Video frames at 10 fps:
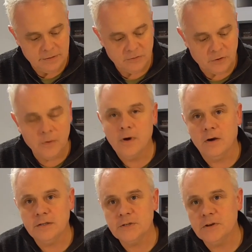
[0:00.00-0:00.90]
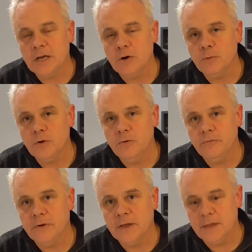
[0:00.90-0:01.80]
So I certainly hope you
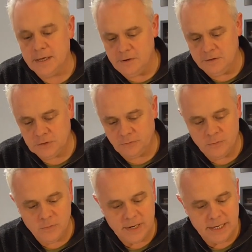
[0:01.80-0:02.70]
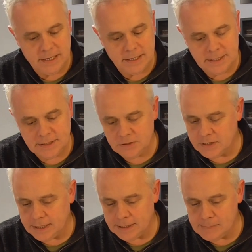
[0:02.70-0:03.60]
found that useful, and
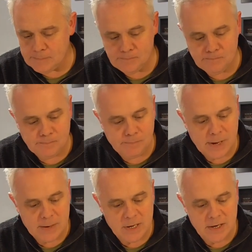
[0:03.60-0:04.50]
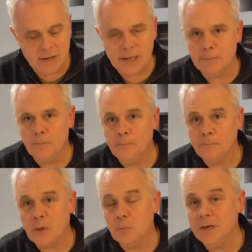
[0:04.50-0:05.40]
um, maybe um,
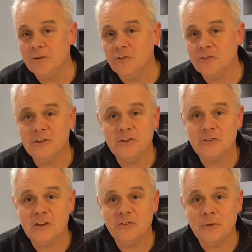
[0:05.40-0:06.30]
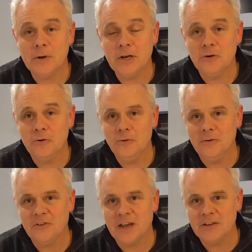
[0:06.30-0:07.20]
it'd be interesting to see somebody who
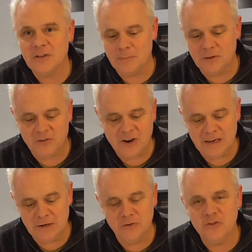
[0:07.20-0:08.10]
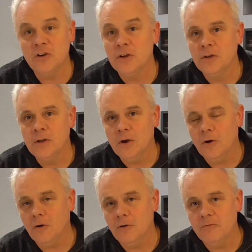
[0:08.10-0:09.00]
takes up the challenge
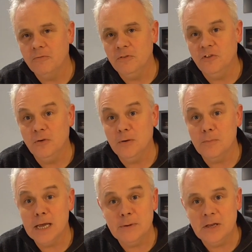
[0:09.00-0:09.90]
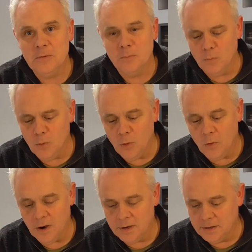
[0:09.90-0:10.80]
of doing maybe
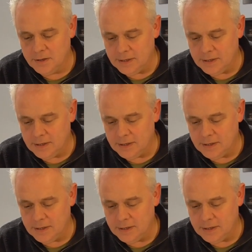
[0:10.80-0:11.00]
more